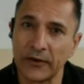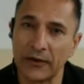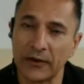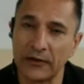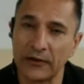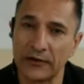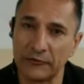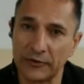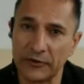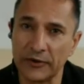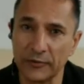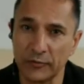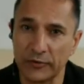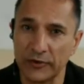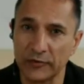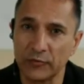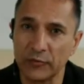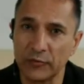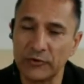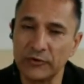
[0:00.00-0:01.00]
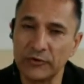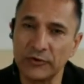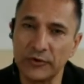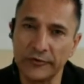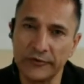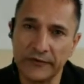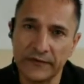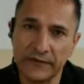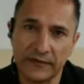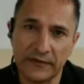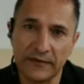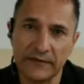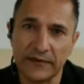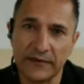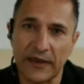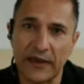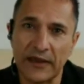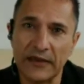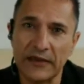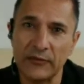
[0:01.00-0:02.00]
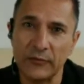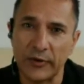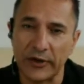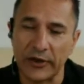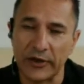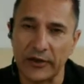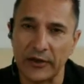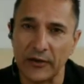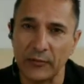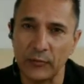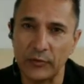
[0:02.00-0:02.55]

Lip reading: In the real world, we do all these things anyway.